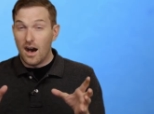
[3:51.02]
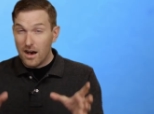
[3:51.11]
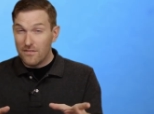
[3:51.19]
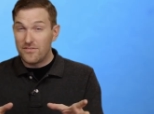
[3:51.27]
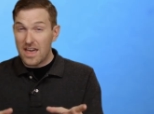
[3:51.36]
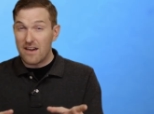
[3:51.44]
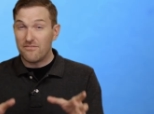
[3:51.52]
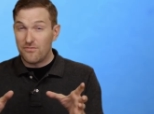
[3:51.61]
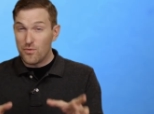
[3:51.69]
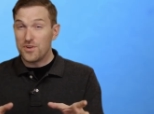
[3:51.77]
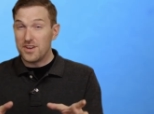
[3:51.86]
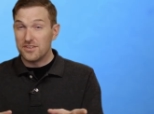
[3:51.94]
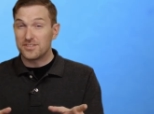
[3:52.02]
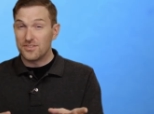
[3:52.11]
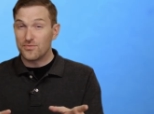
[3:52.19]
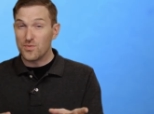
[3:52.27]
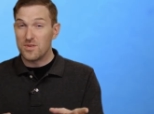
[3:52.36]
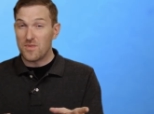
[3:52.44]
Of that 4 years and
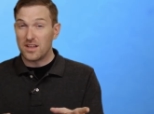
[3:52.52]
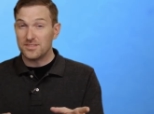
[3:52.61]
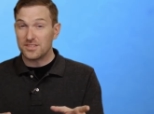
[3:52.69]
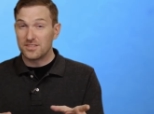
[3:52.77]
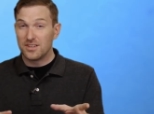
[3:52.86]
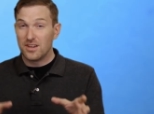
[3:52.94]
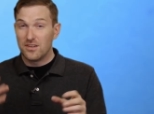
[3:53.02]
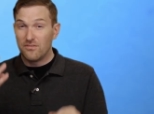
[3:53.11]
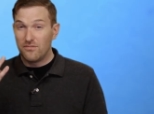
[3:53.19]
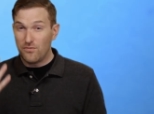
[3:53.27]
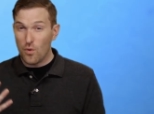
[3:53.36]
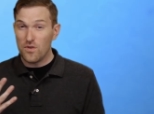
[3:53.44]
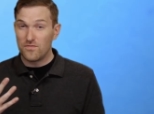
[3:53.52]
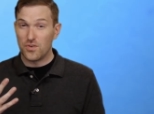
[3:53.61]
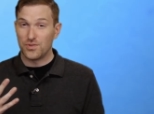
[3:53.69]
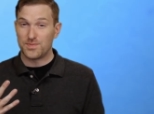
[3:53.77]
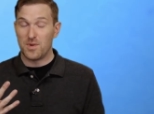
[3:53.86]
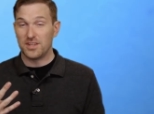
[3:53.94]
3 months, 4 of
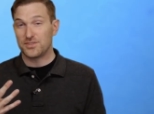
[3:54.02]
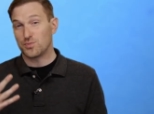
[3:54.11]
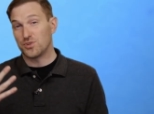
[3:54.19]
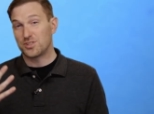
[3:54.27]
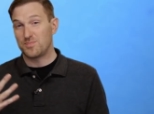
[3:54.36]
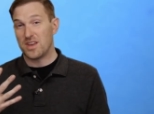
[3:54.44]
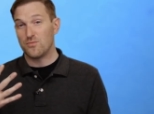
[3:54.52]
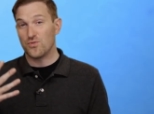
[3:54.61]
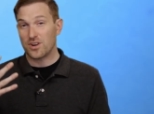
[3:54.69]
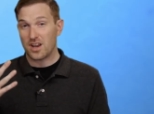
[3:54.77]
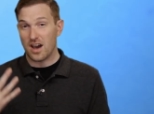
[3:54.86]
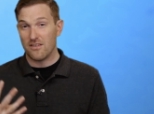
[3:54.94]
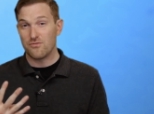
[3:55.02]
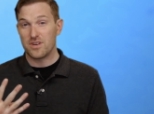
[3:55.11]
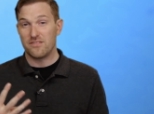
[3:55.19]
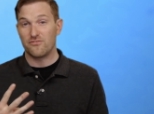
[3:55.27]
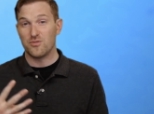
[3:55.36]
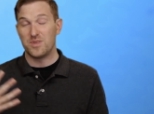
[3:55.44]
those months were spent
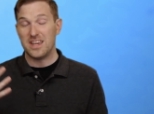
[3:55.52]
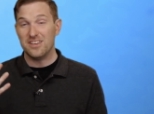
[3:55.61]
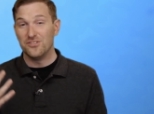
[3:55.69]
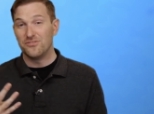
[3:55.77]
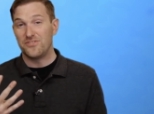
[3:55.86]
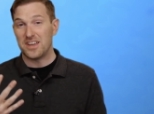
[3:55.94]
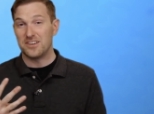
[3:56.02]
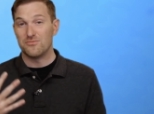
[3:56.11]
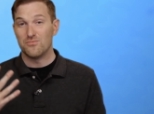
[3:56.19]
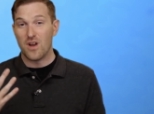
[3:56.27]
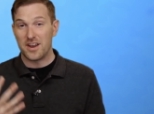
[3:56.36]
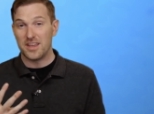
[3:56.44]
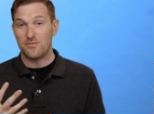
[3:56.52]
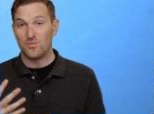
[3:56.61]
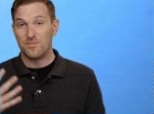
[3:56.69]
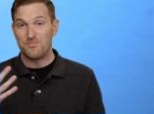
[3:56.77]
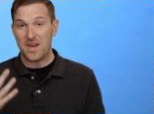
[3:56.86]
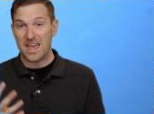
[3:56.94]
recovering from an ill-fated run-in
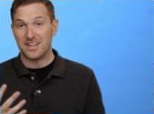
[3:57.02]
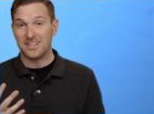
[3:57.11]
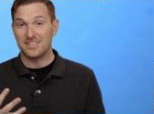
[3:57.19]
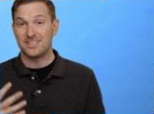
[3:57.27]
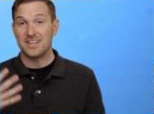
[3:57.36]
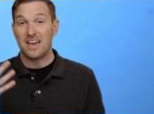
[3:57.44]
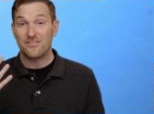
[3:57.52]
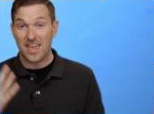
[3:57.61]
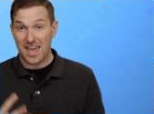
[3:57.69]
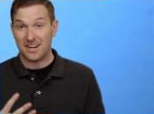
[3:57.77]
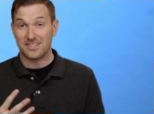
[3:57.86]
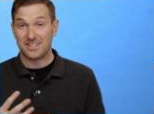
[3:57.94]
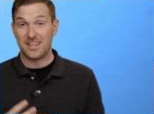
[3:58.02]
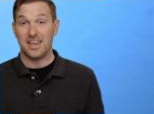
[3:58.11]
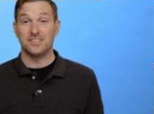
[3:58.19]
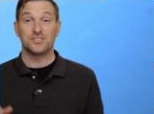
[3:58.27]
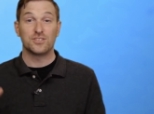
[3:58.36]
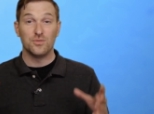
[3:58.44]
with bandits in
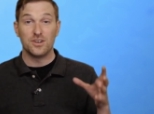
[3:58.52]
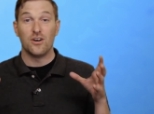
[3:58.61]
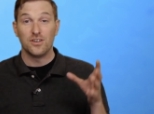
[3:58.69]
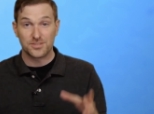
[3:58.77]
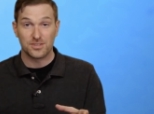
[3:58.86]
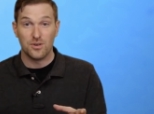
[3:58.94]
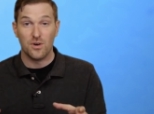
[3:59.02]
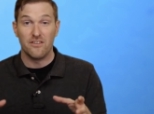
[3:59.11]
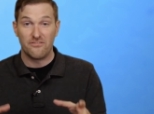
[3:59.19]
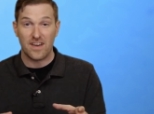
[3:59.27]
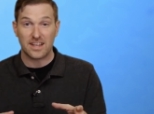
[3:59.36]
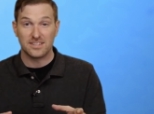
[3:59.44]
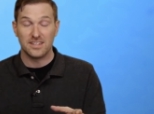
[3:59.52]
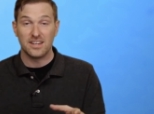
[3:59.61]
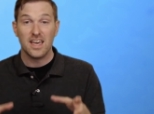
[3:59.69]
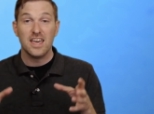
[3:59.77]
Afghanistan, so it also affected